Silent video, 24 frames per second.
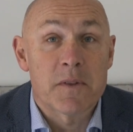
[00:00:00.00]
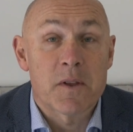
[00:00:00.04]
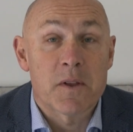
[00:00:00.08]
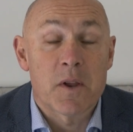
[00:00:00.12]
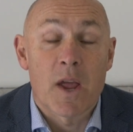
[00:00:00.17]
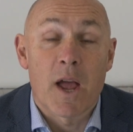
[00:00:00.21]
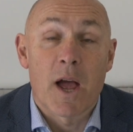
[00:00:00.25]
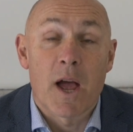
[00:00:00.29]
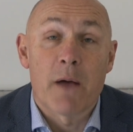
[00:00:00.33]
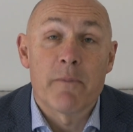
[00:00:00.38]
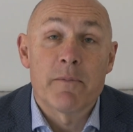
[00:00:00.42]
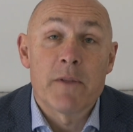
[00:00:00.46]

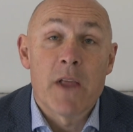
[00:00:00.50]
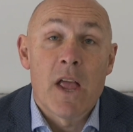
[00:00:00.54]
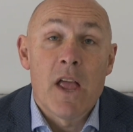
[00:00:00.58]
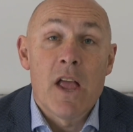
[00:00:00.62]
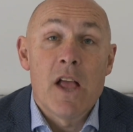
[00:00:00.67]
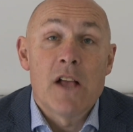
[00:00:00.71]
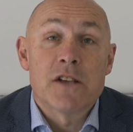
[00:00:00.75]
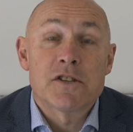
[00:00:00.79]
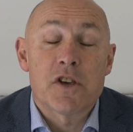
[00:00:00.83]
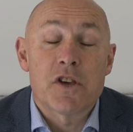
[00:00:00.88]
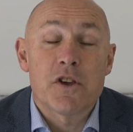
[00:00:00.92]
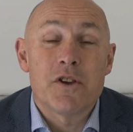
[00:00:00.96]
Yeah.
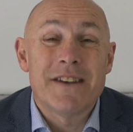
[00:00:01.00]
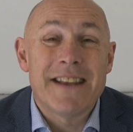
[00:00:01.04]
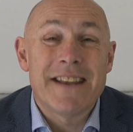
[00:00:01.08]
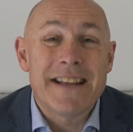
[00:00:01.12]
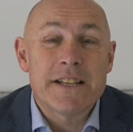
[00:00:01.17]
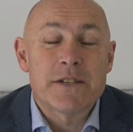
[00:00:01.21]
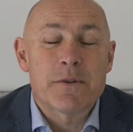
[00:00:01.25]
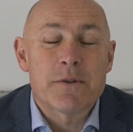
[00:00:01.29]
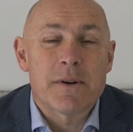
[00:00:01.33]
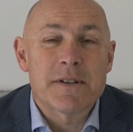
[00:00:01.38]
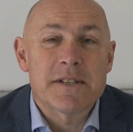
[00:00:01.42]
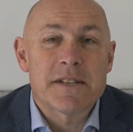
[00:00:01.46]
So you
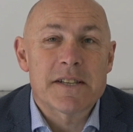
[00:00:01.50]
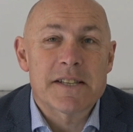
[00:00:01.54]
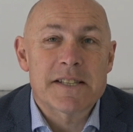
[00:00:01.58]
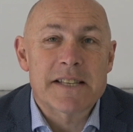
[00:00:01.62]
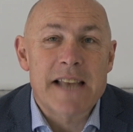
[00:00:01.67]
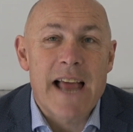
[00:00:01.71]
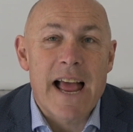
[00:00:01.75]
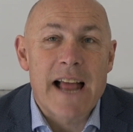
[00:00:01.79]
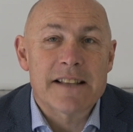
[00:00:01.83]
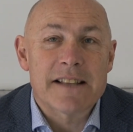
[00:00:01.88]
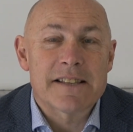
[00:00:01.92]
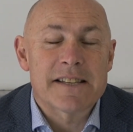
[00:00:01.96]
need to
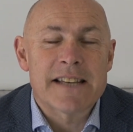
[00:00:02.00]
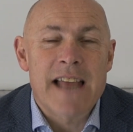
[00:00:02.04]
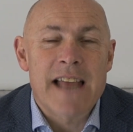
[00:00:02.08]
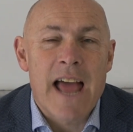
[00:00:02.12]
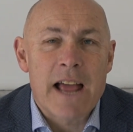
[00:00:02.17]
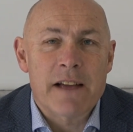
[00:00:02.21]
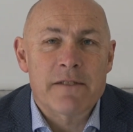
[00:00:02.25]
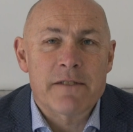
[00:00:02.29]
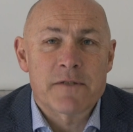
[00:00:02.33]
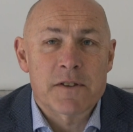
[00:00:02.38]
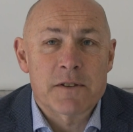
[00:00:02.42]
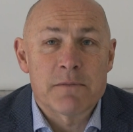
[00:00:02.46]
understand and
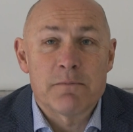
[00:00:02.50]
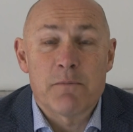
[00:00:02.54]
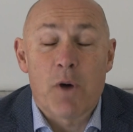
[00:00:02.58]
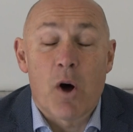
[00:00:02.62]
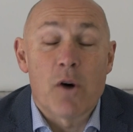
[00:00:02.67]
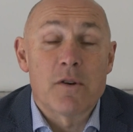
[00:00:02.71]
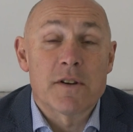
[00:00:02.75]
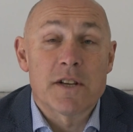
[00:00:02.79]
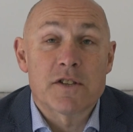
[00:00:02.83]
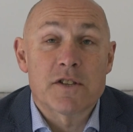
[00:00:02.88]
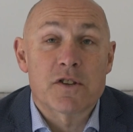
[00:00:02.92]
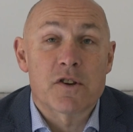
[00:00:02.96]
have some
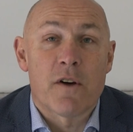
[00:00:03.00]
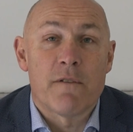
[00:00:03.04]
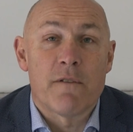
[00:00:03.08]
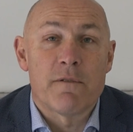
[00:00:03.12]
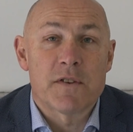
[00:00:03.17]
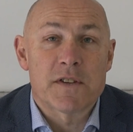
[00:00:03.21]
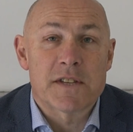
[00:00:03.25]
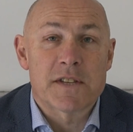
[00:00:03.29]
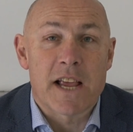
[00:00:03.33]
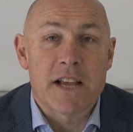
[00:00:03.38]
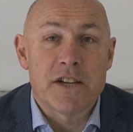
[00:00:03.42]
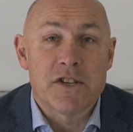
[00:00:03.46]
honest
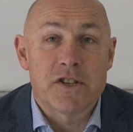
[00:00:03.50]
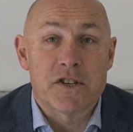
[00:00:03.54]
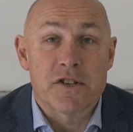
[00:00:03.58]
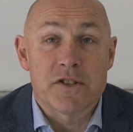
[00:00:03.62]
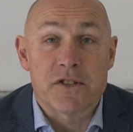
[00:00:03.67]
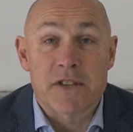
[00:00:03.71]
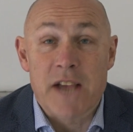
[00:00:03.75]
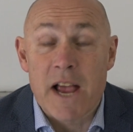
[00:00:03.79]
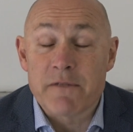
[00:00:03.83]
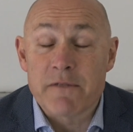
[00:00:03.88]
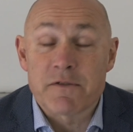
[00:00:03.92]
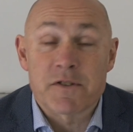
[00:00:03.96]
conversations,
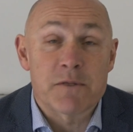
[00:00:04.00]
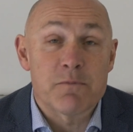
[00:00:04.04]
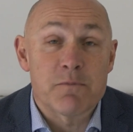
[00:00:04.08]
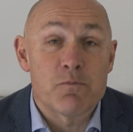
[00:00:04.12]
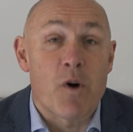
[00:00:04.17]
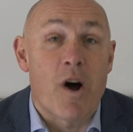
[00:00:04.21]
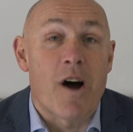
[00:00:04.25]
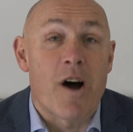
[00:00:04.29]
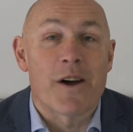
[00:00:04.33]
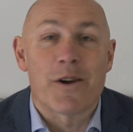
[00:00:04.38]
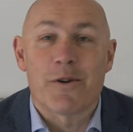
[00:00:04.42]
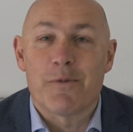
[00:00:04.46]
have some
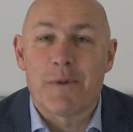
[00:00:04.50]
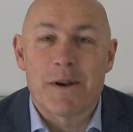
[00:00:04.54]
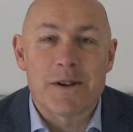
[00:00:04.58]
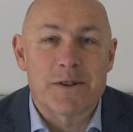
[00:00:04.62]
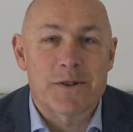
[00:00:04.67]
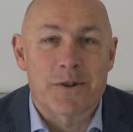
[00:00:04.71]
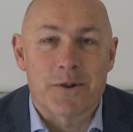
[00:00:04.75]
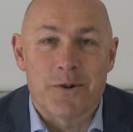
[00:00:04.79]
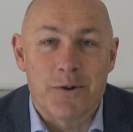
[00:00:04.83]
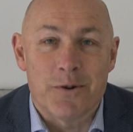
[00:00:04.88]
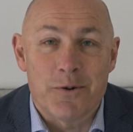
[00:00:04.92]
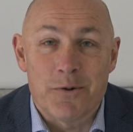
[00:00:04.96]
what I always
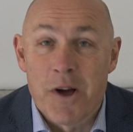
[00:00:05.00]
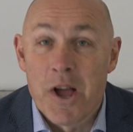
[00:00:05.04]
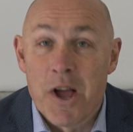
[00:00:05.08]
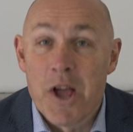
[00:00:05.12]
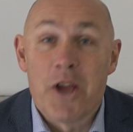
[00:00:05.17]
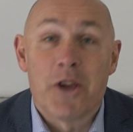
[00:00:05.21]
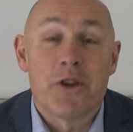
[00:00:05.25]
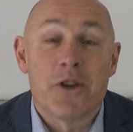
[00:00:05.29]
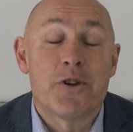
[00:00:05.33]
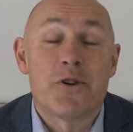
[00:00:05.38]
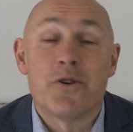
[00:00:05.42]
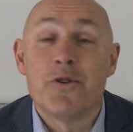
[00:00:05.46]
call
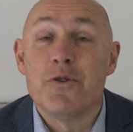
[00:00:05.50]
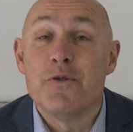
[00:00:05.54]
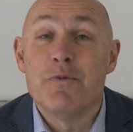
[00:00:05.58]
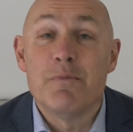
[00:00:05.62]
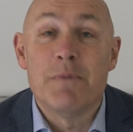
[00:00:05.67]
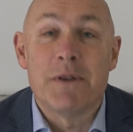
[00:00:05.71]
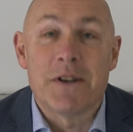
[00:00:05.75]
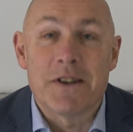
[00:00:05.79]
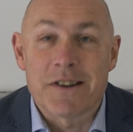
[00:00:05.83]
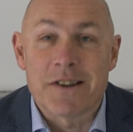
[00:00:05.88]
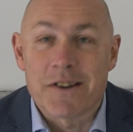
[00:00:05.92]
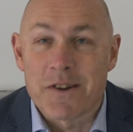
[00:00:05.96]

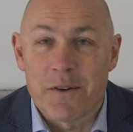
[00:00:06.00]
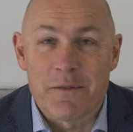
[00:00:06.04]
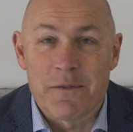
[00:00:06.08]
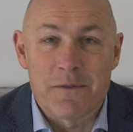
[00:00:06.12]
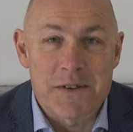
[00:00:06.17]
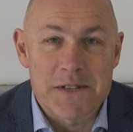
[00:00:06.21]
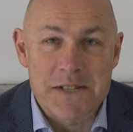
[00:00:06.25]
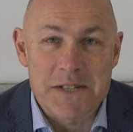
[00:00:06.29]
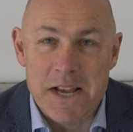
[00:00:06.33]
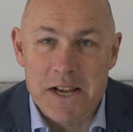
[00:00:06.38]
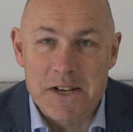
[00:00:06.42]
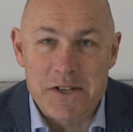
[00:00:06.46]
human
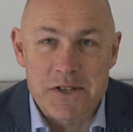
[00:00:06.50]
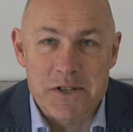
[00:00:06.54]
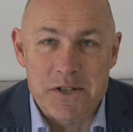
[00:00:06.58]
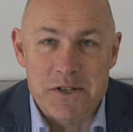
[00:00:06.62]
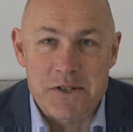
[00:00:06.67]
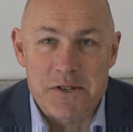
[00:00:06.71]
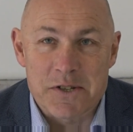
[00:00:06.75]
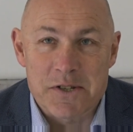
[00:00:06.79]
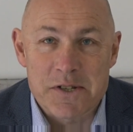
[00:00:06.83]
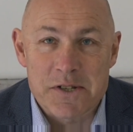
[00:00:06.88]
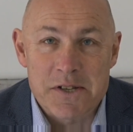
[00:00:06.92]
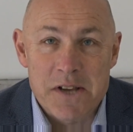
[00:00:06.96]

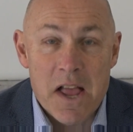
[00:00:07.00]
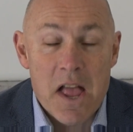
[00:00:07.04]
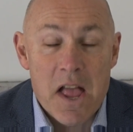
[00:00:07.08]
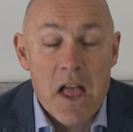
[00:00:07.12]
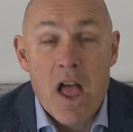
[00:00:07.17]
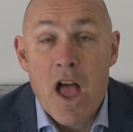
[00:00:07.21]
conversations